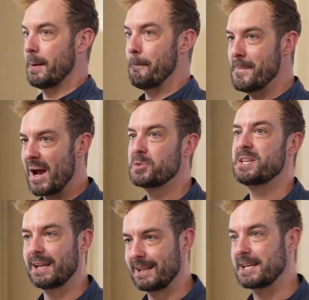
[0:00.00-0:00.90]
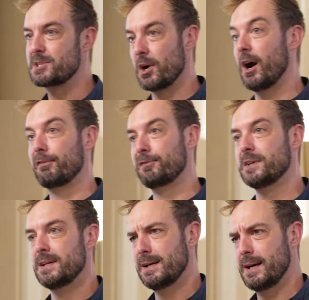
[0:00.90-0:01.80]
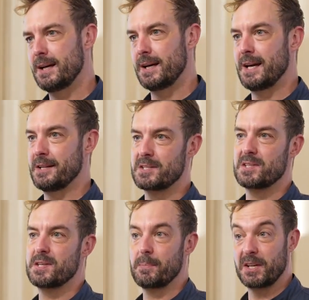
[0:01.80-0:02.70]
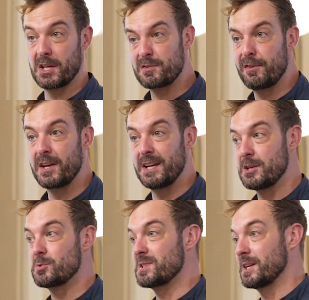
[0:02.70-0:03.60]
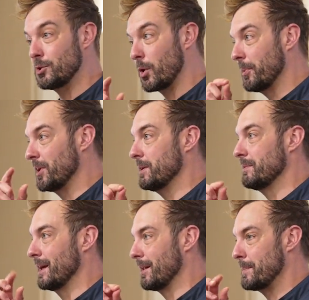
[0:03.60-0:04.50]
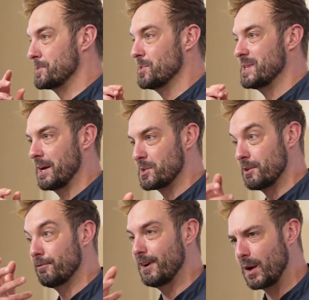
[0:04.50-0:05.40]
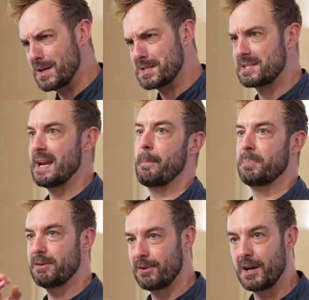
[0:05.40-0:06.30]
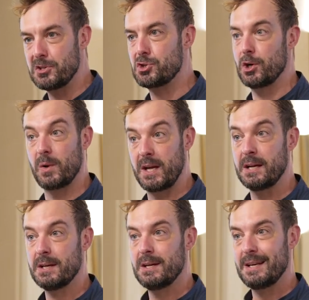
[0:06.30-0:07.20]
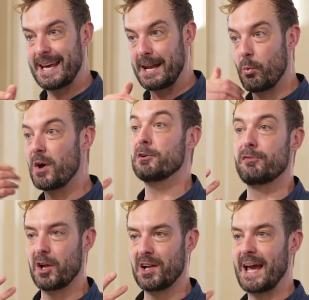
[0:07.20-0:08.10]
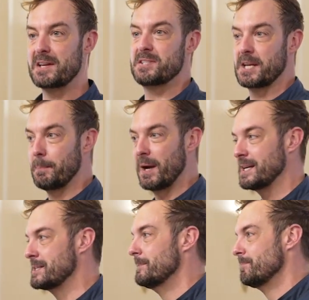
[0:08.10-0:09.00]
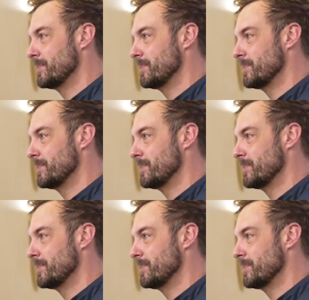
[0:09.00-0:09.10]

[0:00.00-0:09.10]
meltingly soft. And this is something that's fun and interesting. Normally, the lobster tails are very snappy, very chewy, that wonderful elastic bite.